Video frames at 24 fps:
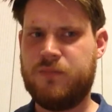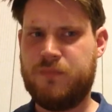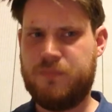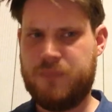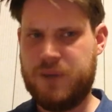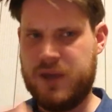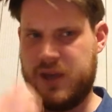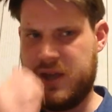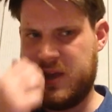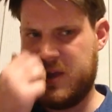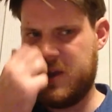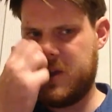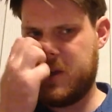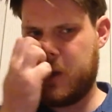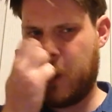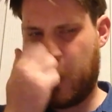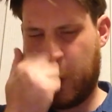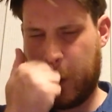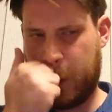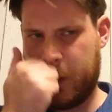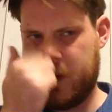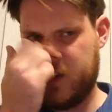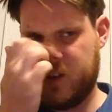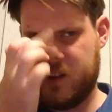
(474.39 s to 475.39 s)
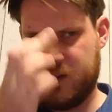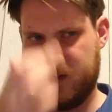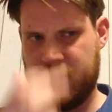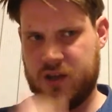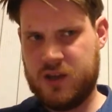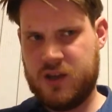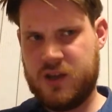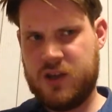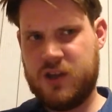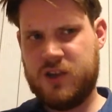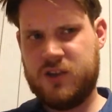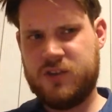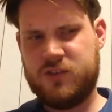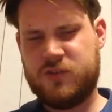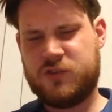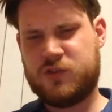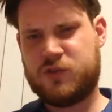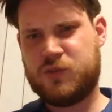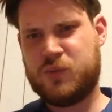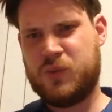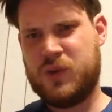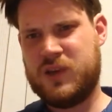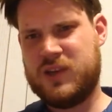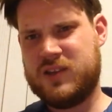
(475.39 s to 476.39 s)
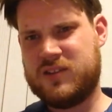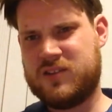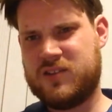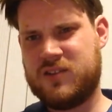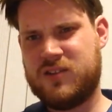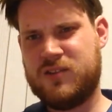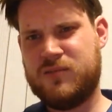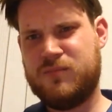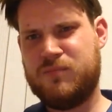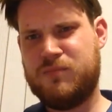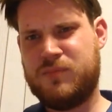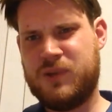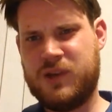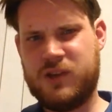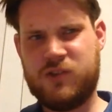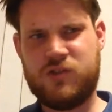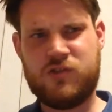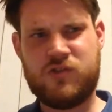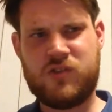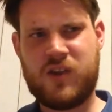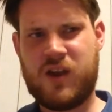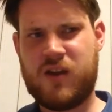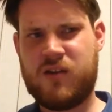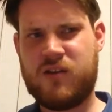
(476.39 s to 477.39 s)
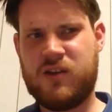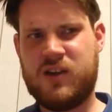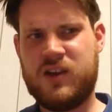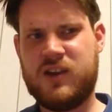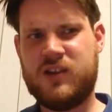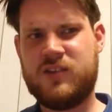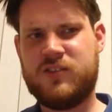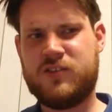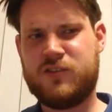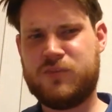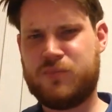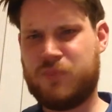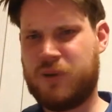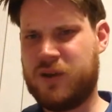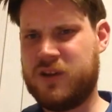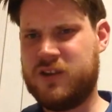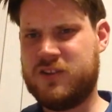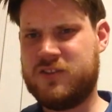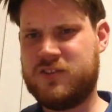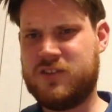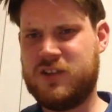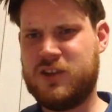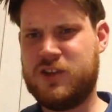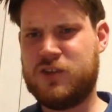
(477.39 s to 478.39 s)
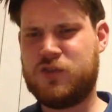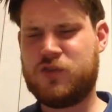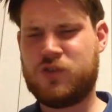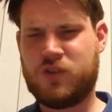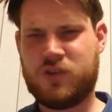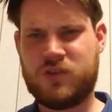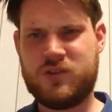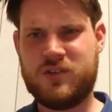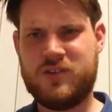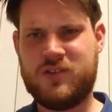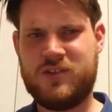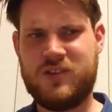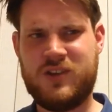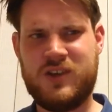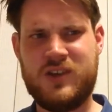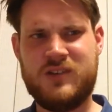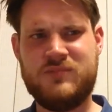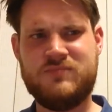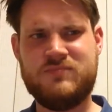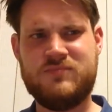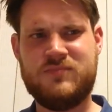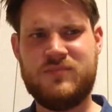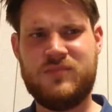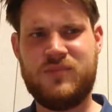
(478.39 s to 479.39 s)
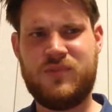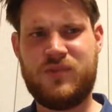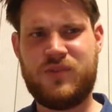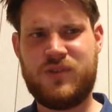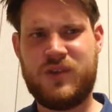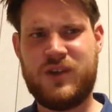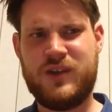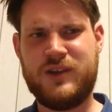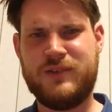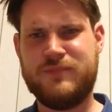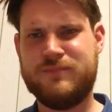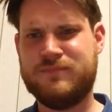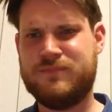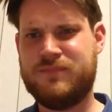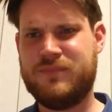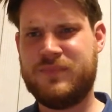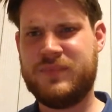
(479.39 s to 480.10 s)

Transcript: Big, sweet, big sherry, spicy, chocolatey thing.